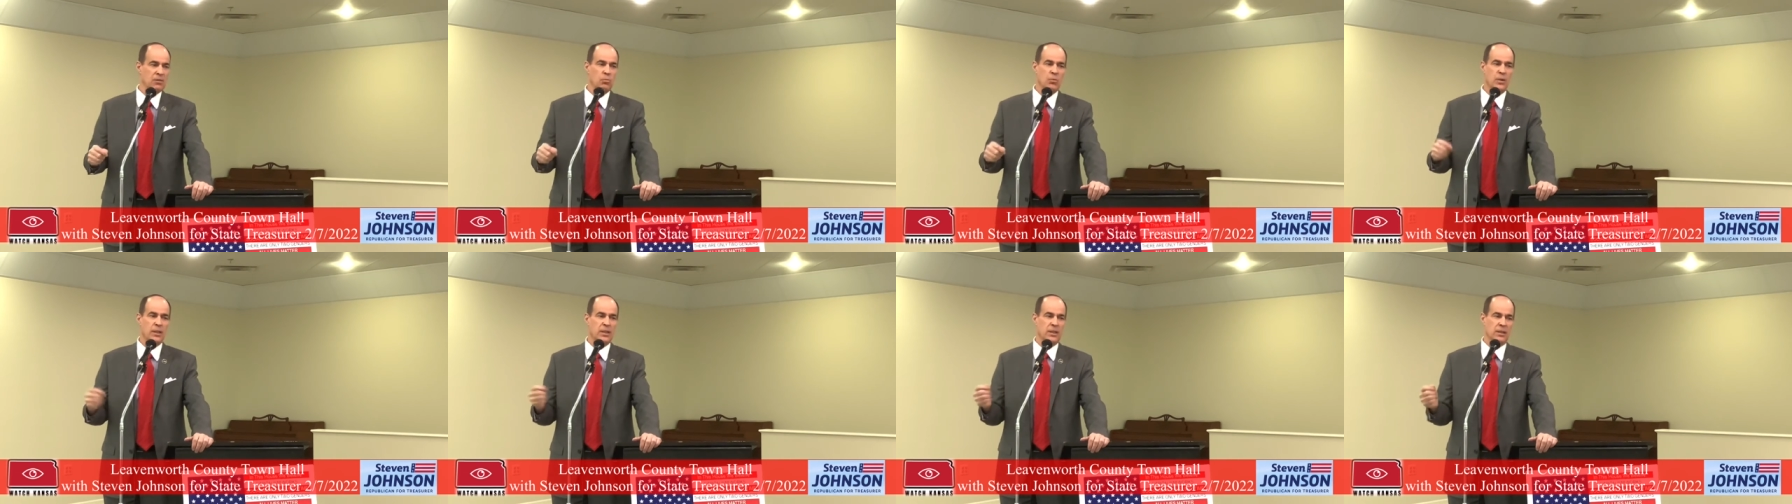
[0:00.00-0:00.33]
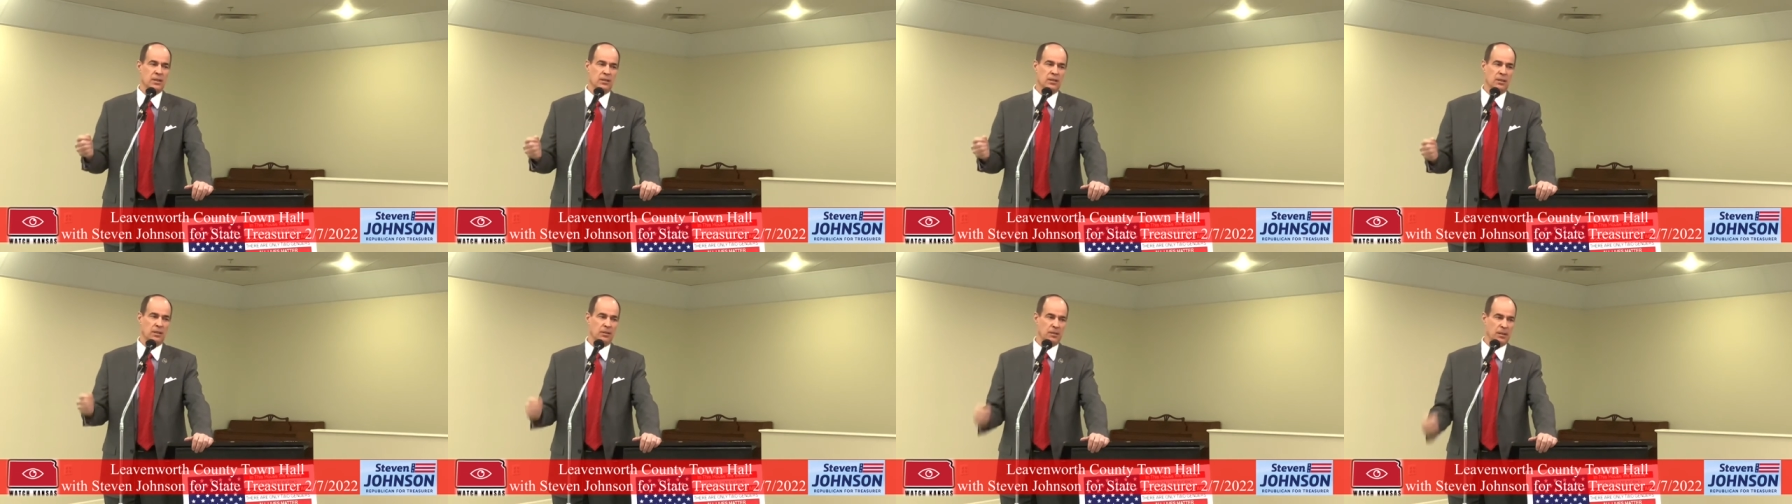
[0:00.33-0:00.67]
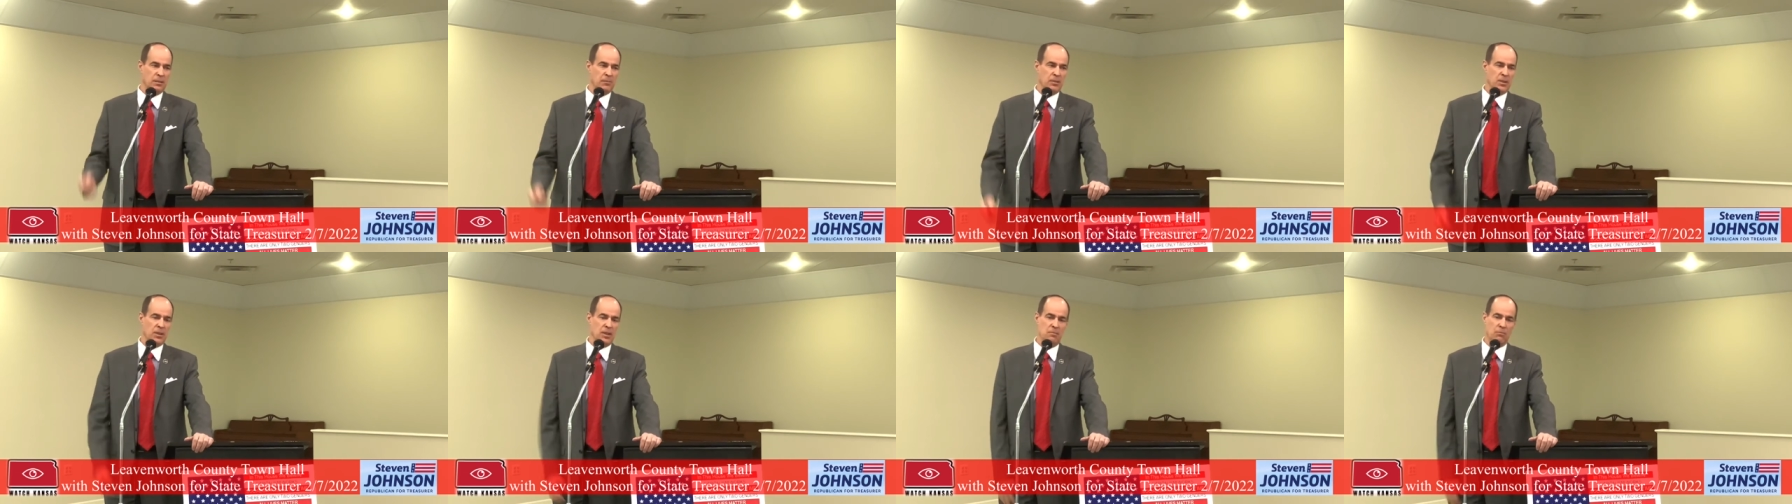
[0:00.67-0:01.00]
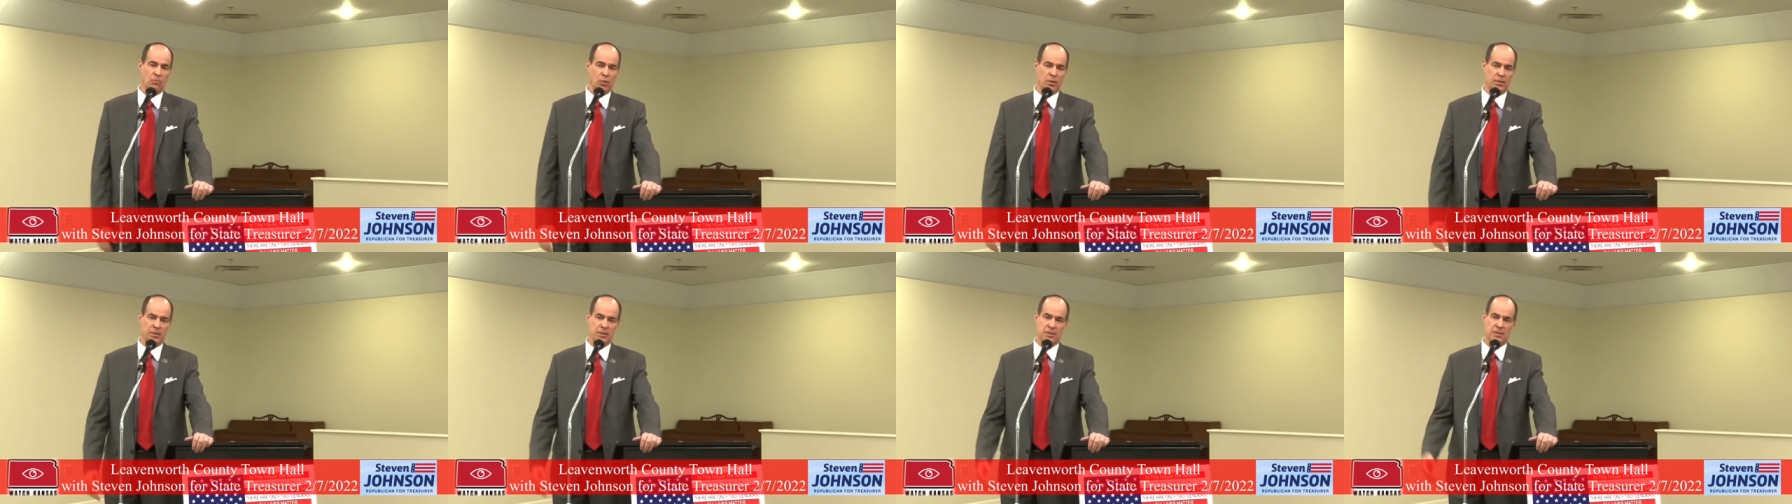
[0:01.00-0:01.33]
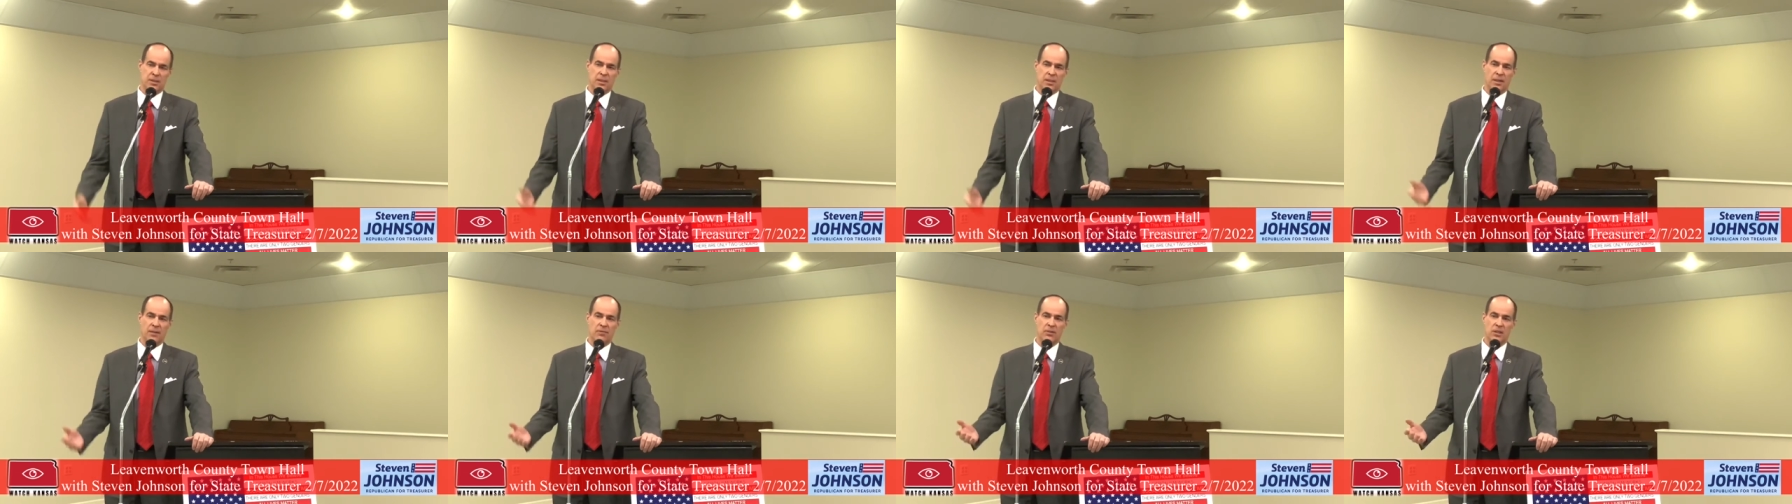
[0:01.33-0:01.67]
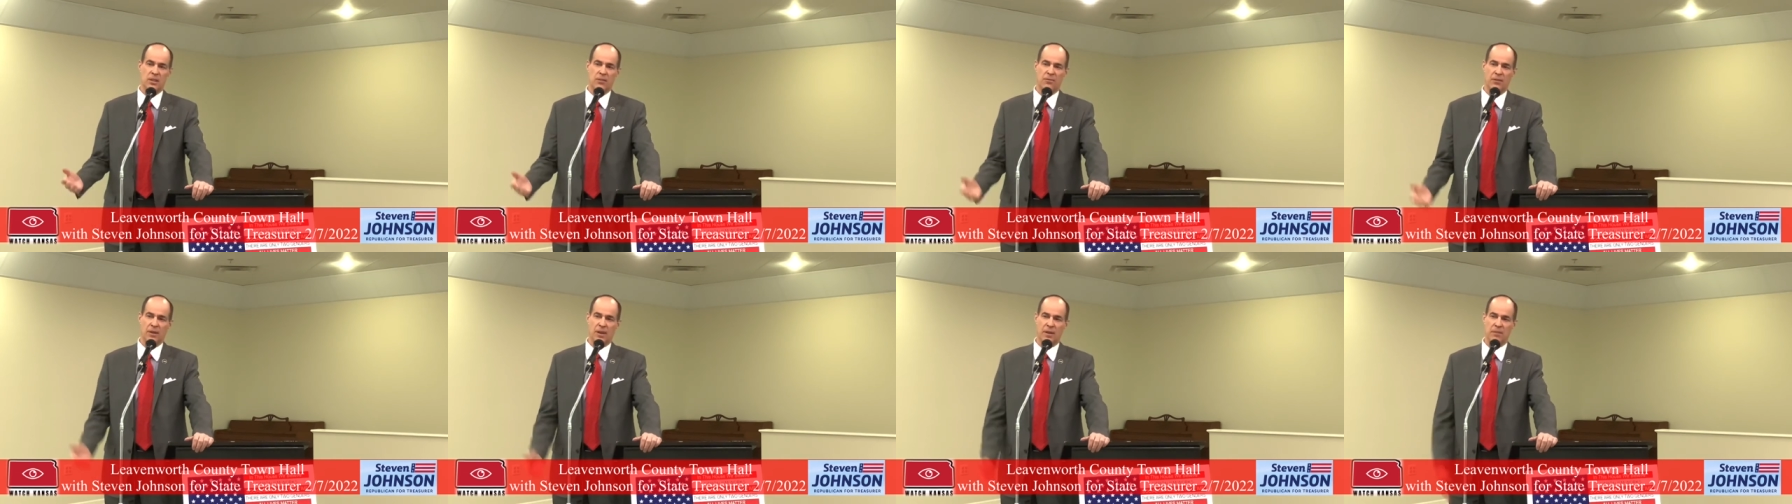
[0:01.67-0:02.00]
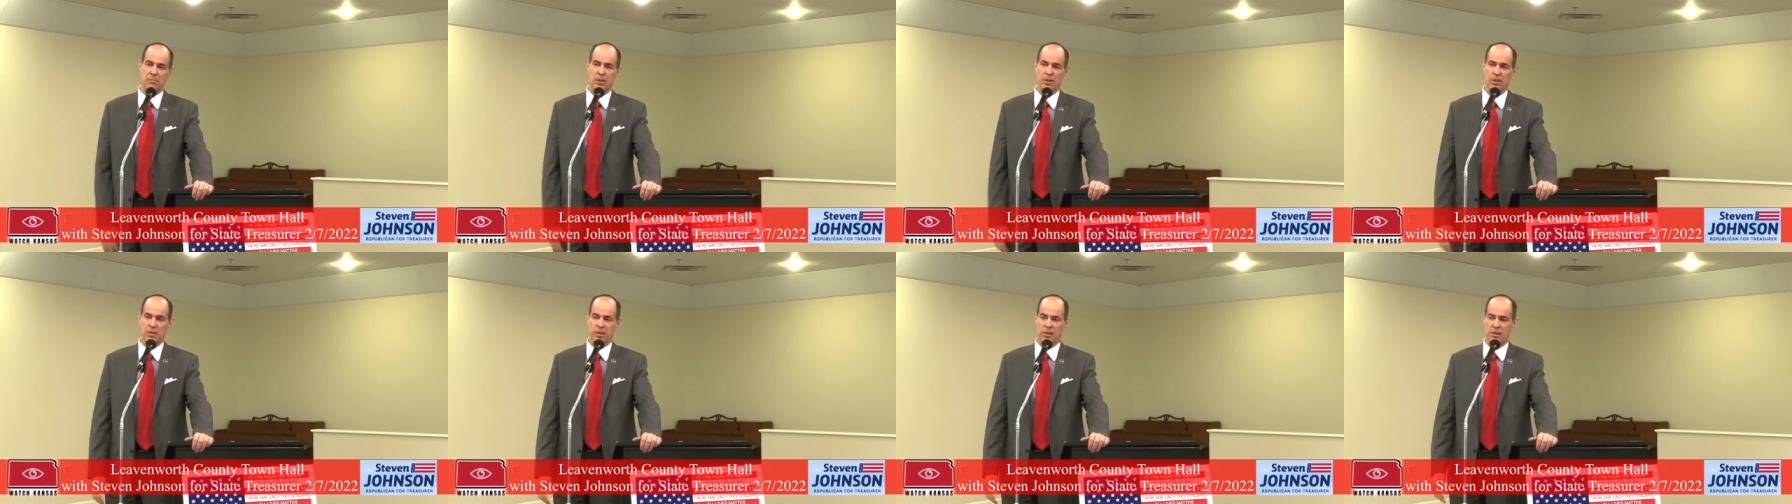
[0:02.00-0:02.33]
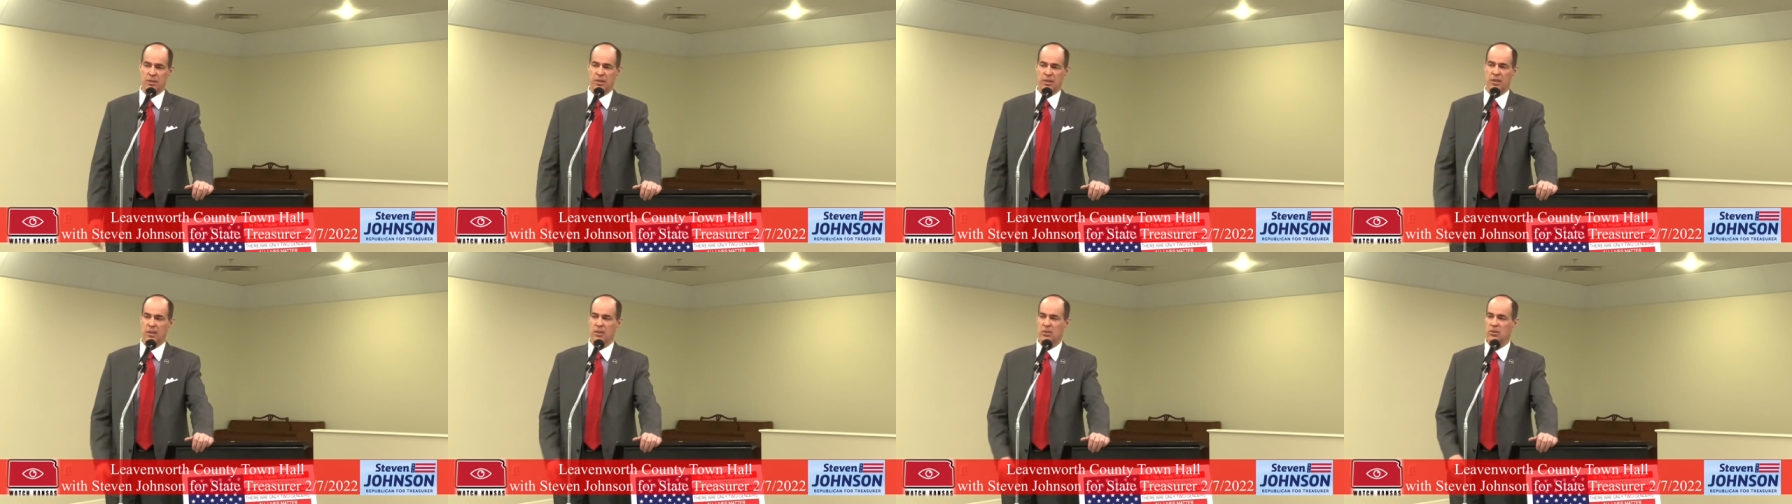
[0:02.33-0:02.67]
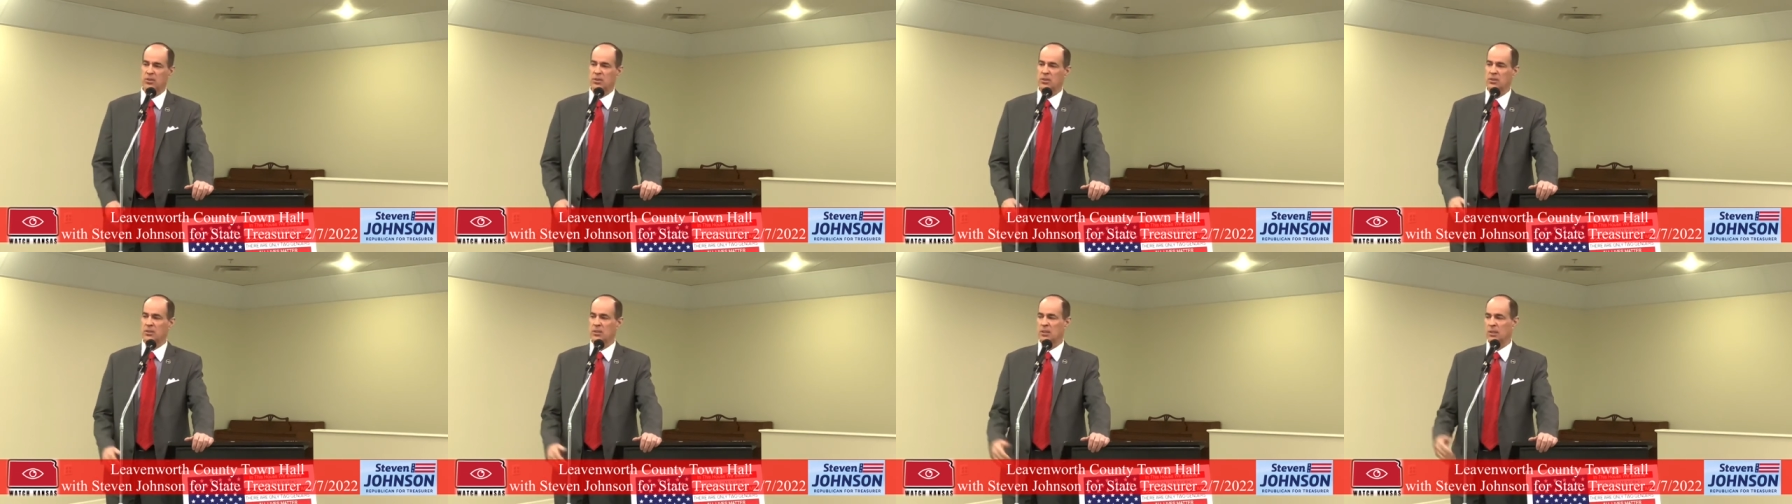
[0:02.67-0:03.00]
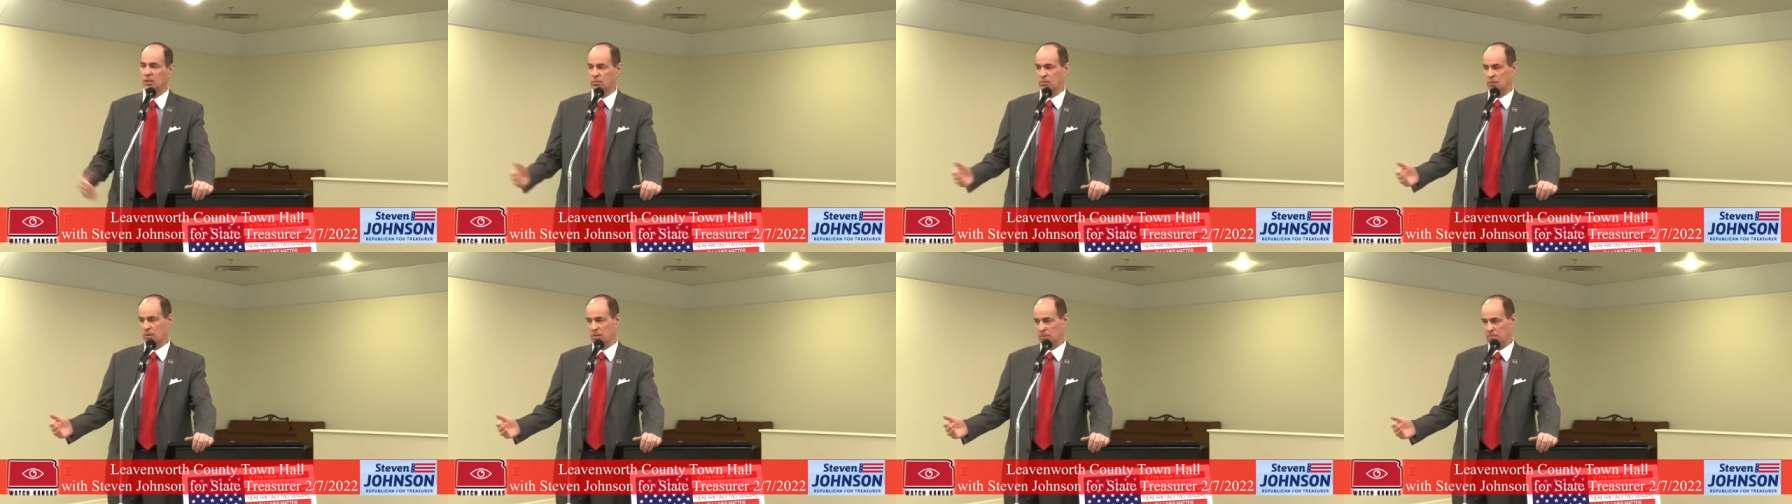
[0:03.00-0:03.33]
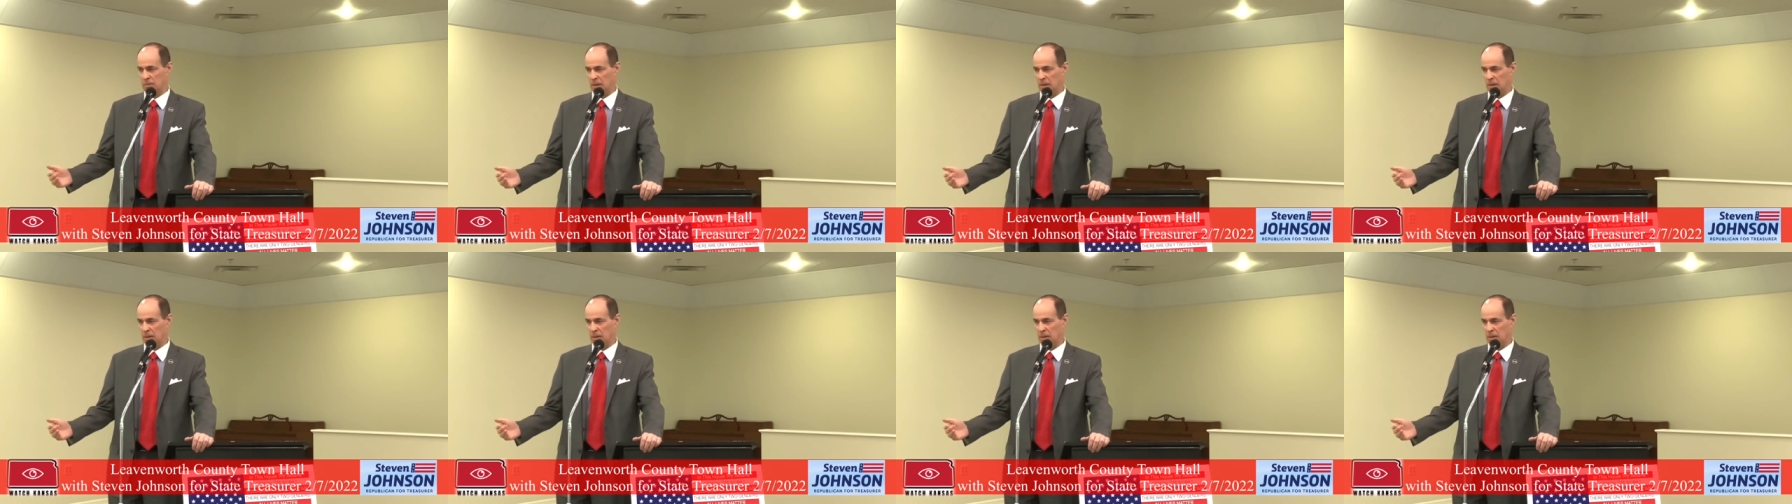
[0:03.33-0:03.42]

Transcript: we can eliminate more than 75 million in just interest